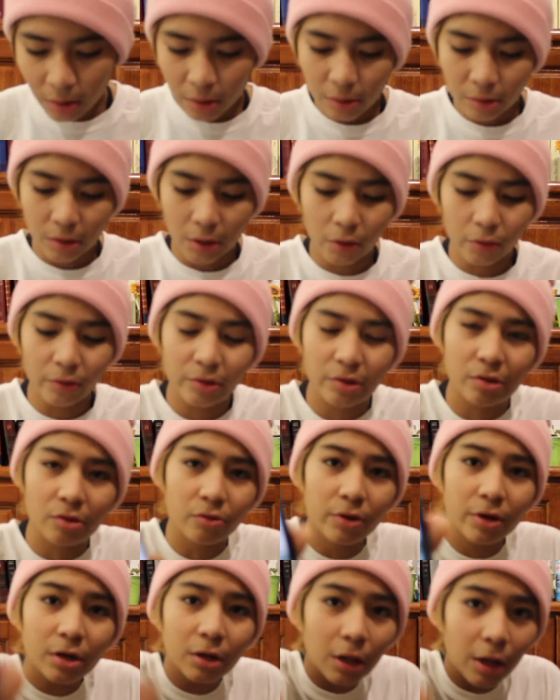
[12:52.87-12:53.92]
So it's
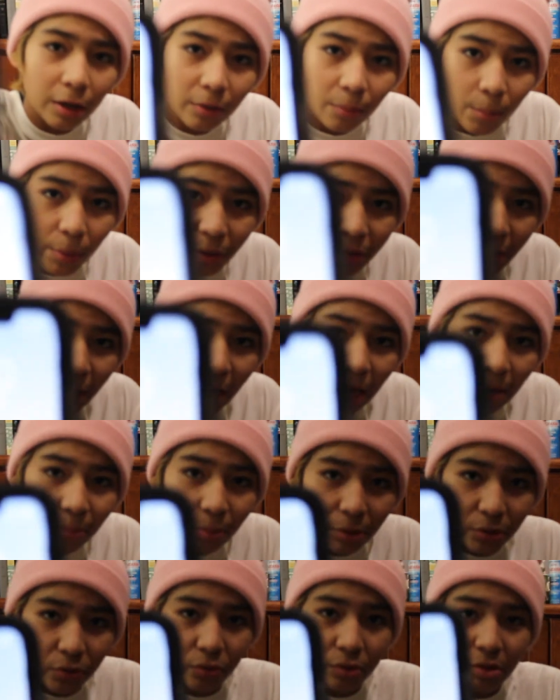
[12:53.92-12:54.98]
3 o'clock, Monday,
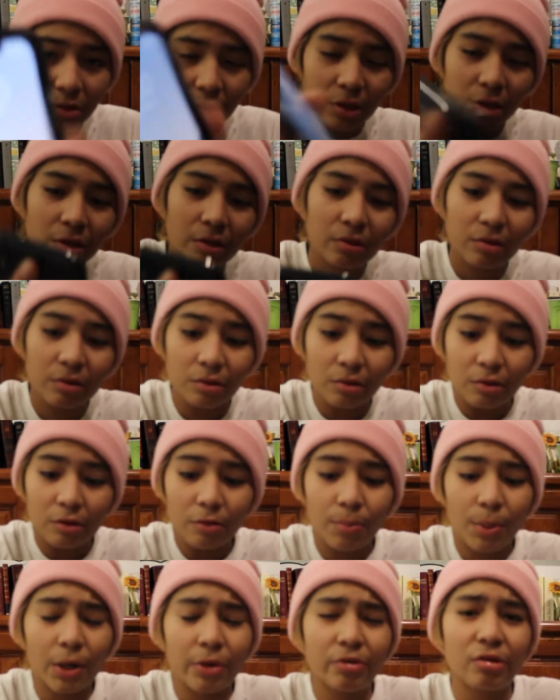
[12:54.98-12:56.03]
April 26th. You
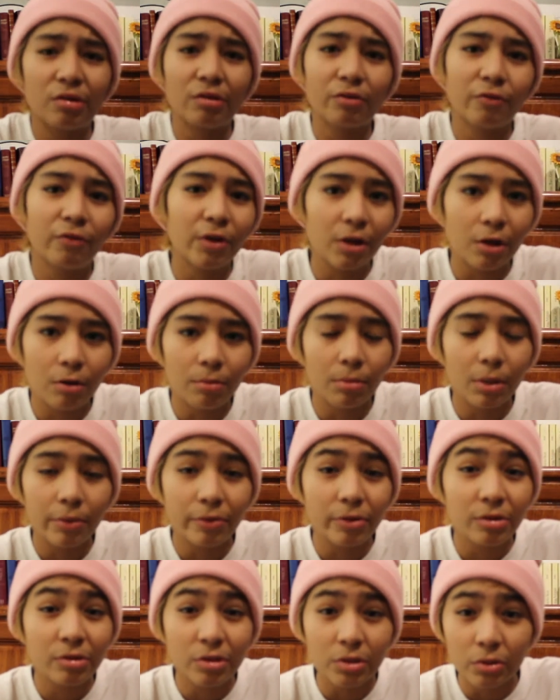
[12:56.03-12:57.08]
probably see this video maybe
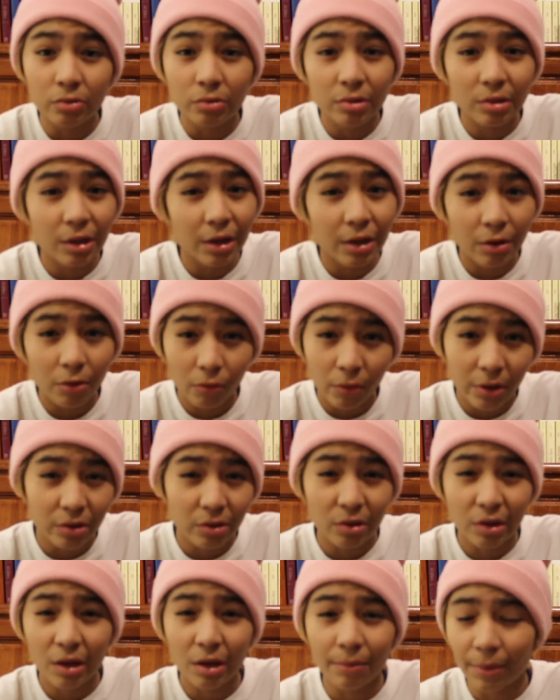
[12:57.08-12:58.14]
Tuesday or
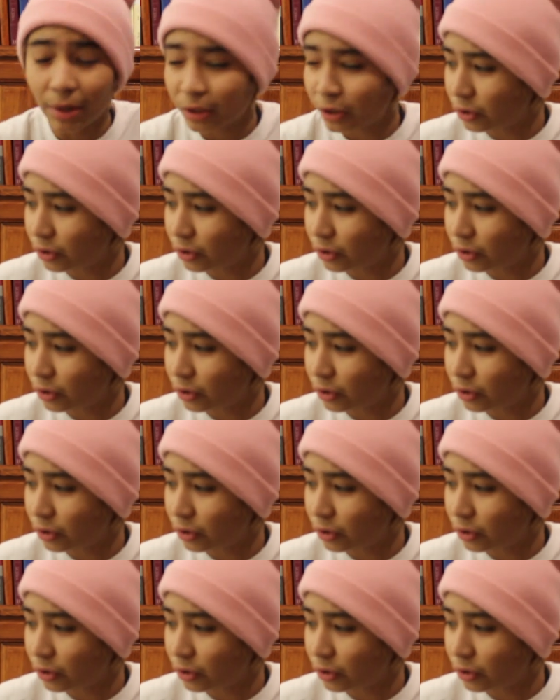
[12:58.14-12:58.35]
Wednesday, I'm not